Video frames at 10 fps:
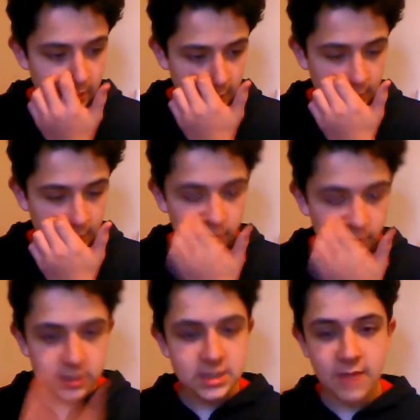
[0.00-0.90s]
if it
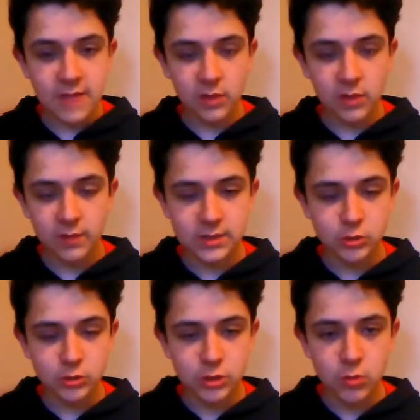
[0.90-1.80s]
doesn't have a lot of
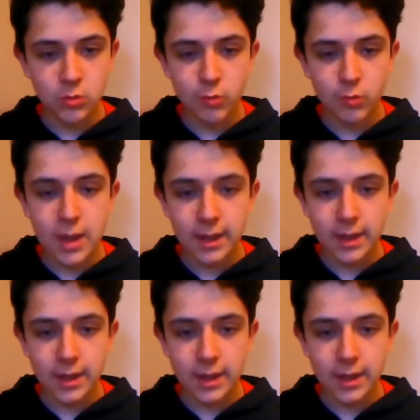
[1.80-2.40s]
accessories, you won't buy it.